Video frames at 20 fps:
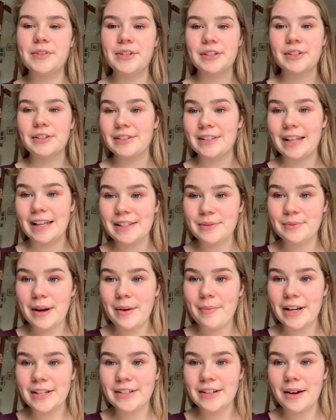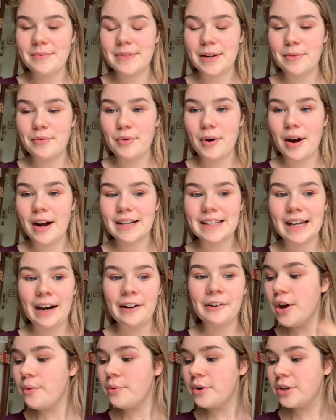just cause that's the way my timetable worked out,